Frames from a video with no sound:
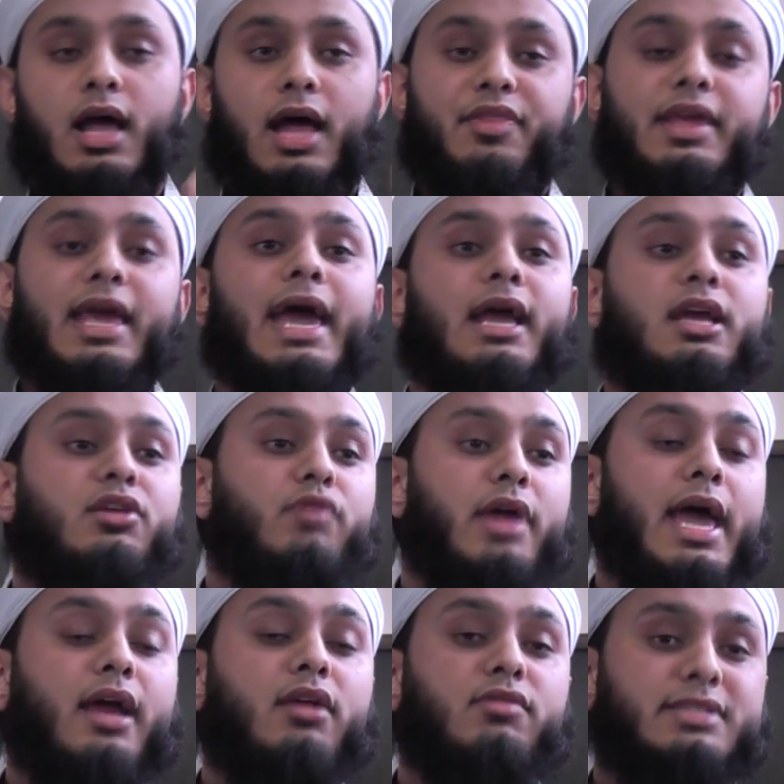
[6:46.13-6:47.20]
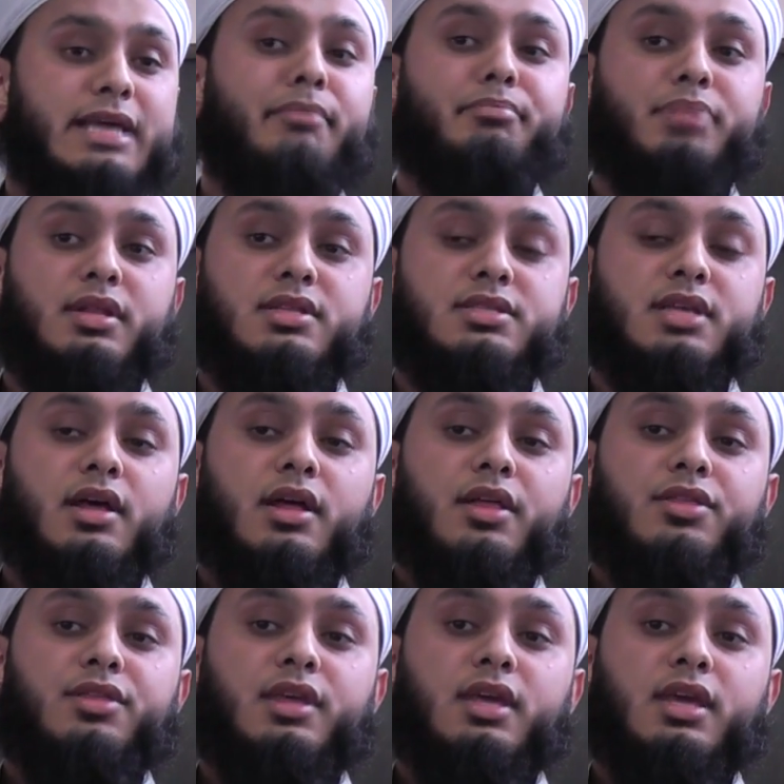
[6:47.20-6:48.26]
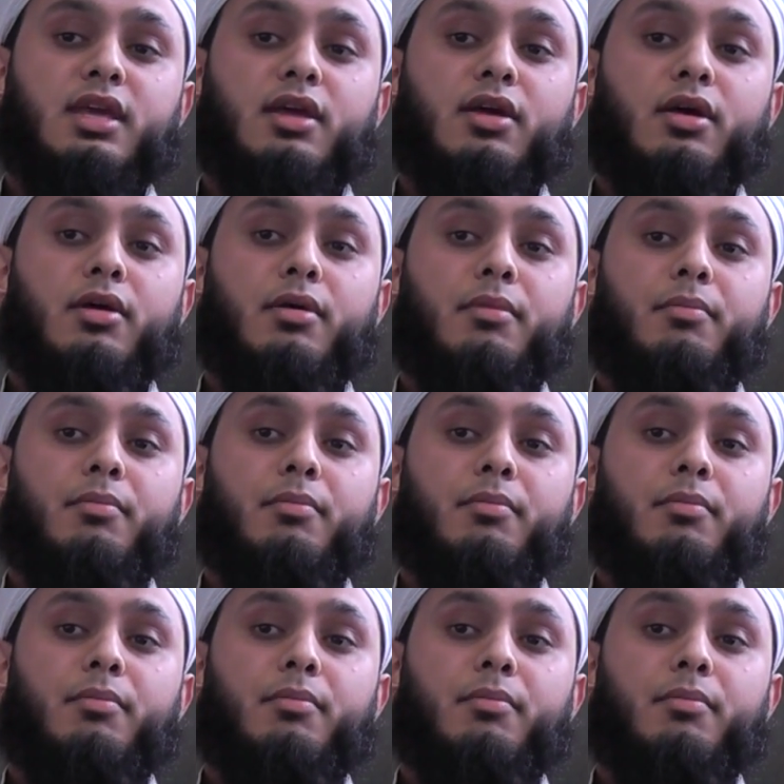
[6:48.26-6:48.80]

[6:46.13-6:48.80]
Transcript: and the egg resembles the